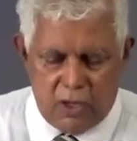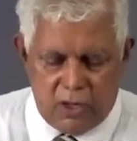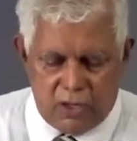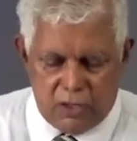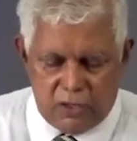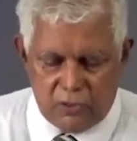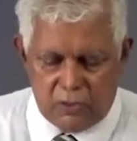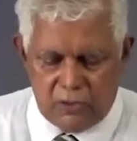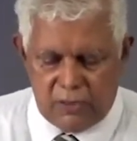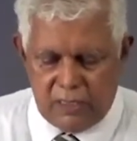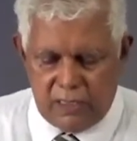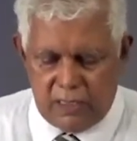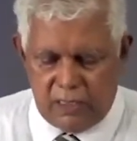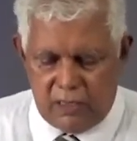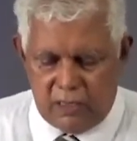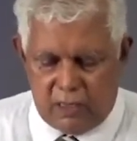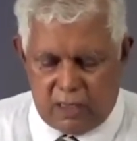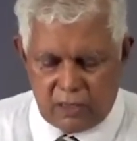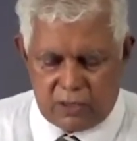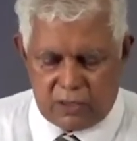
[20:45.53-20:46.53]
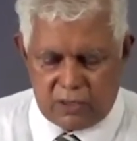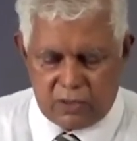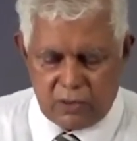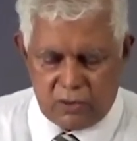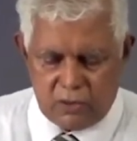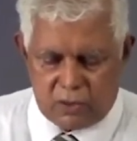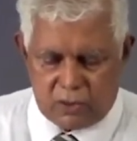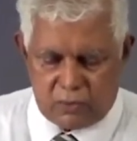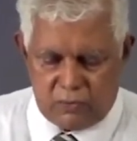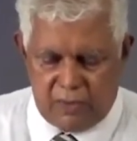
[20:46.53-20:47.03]
You did not
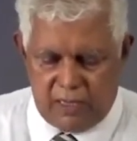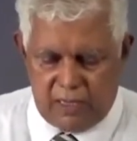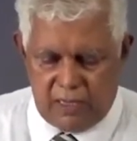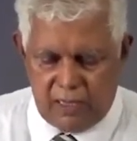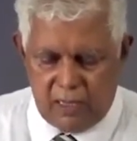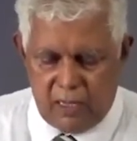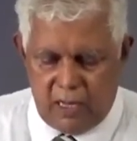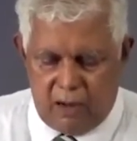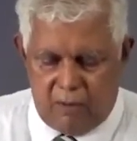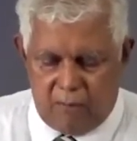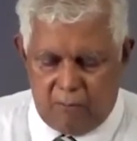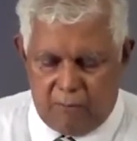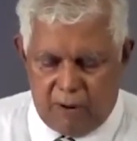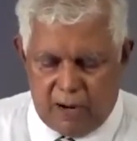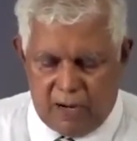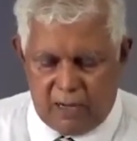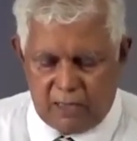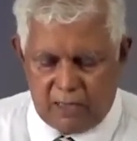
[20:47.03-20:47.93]
choose me, but